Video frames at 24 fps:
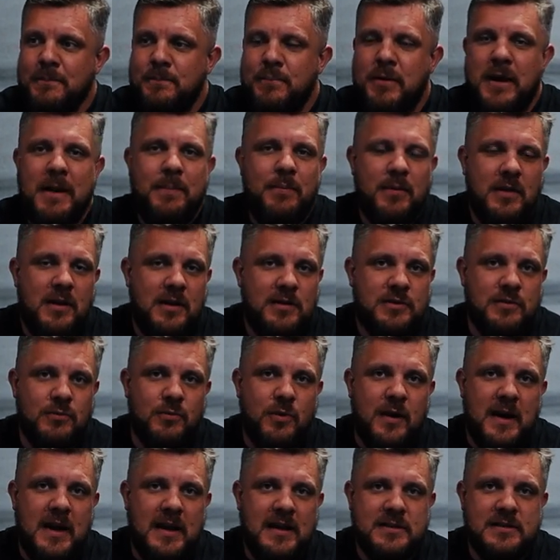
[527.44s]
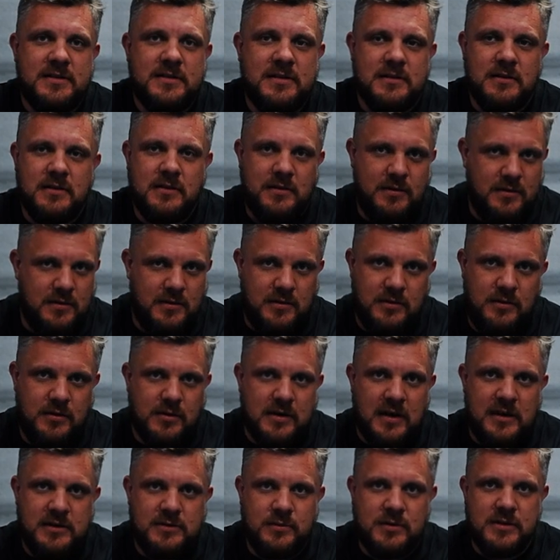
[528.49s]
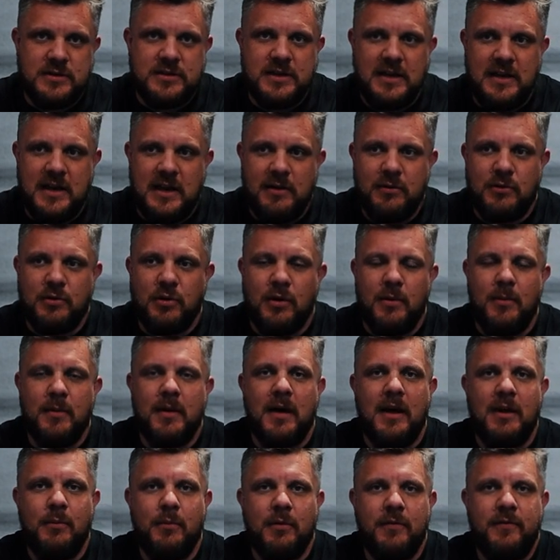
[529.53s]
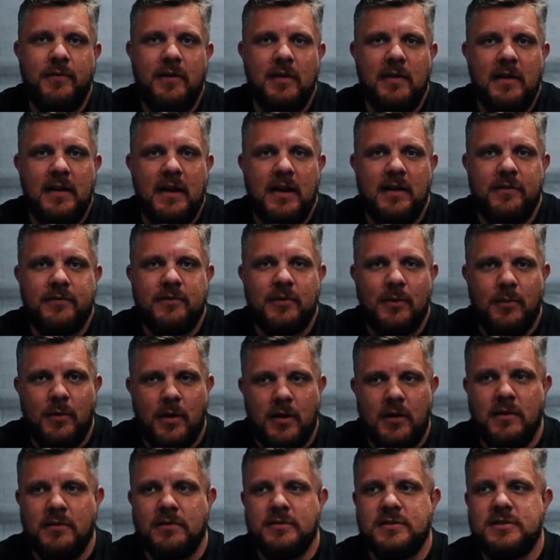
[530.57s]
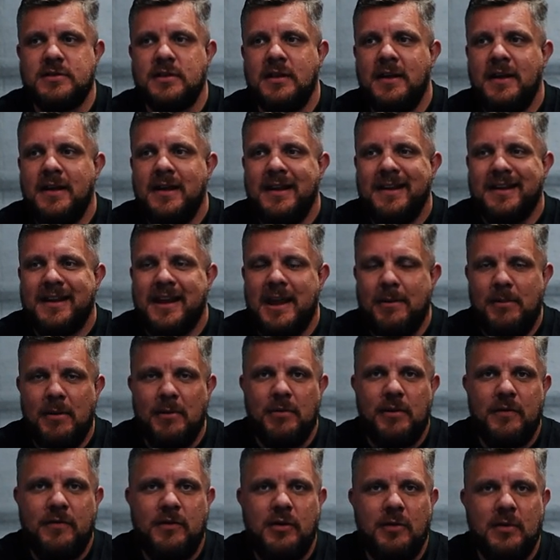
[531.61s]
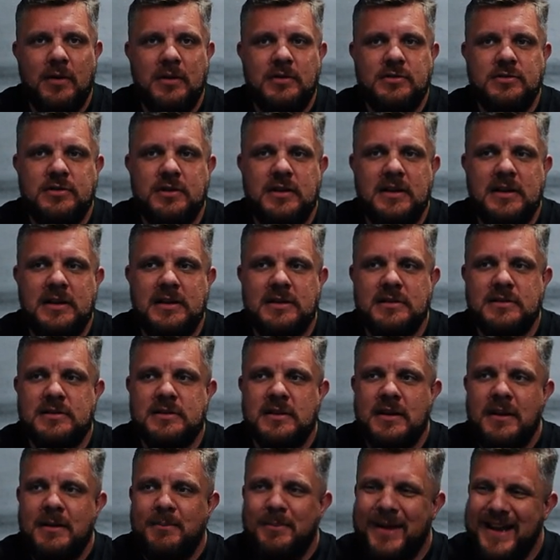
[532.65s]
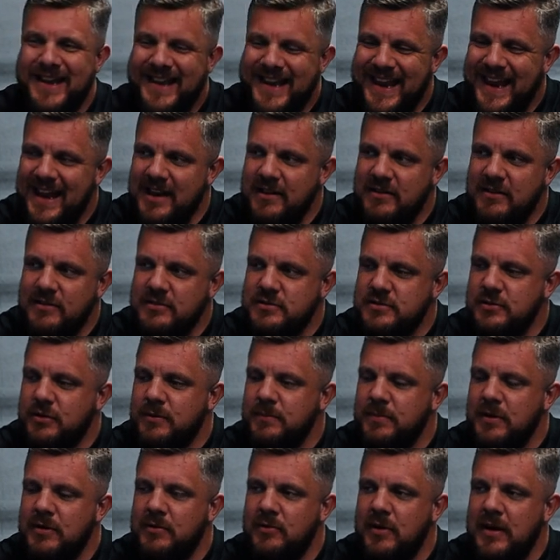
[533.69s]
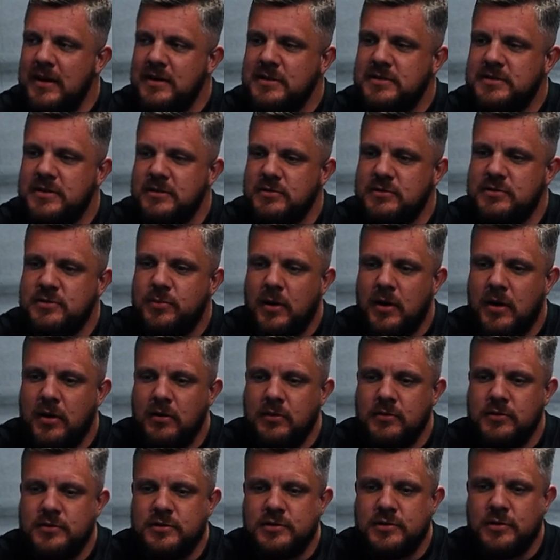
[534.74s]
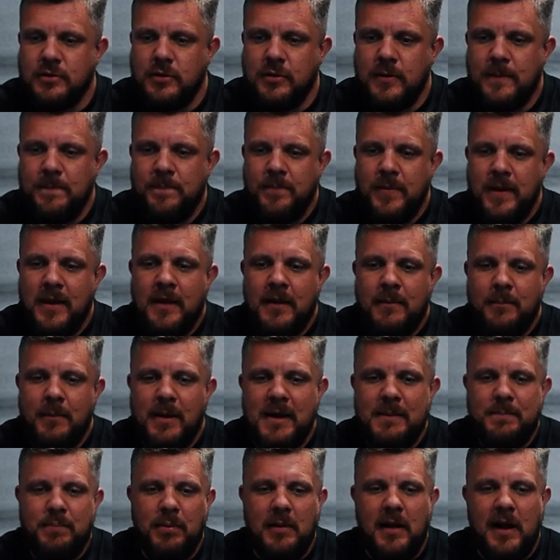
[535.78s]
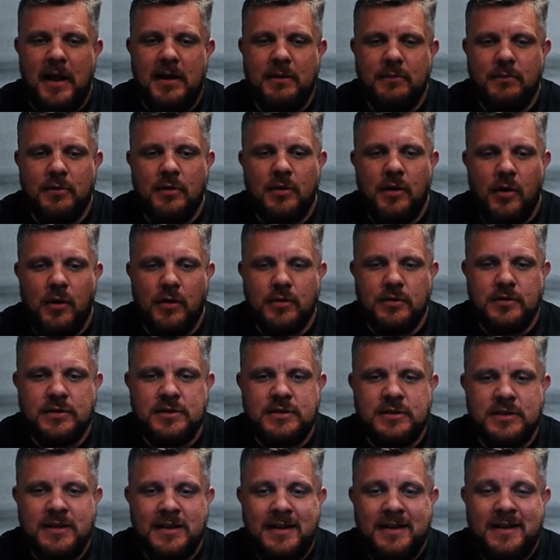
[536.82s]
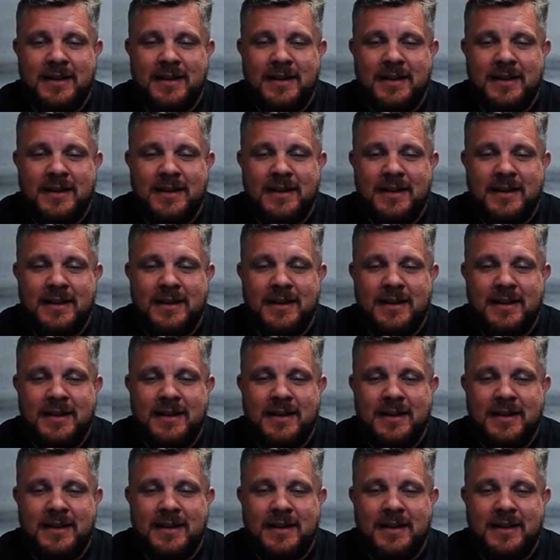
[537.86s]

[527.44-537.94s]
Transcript: preparation wise, you guys would have seen how Tom and I were feeling after Worlds, came in with a few injuries, my tendon's not been right since Worlds. So my plan was